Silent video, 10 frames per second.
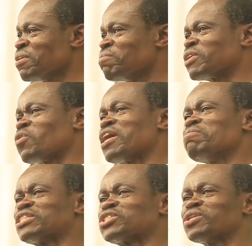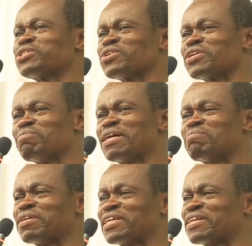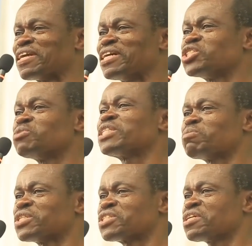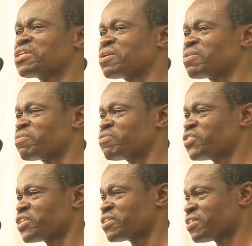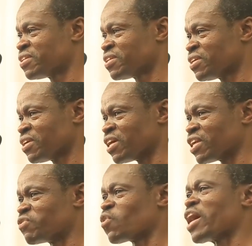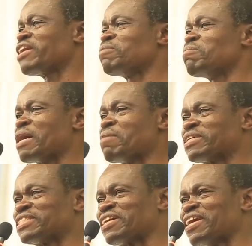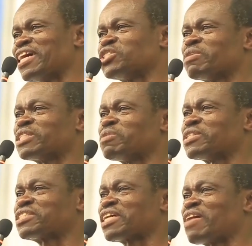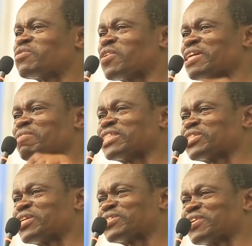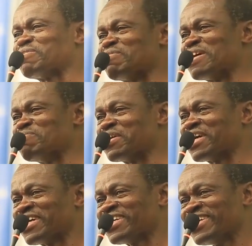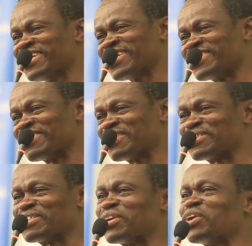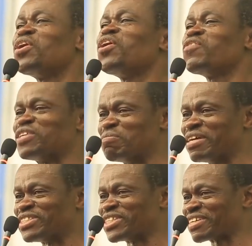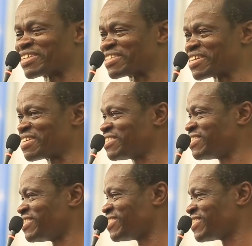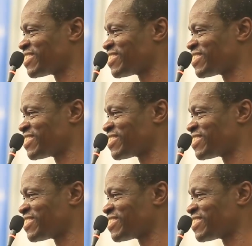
but one must also remember that lunch must be served. And if one remembers that lunch must be served, one must also remember that there is the law of diminishing returns.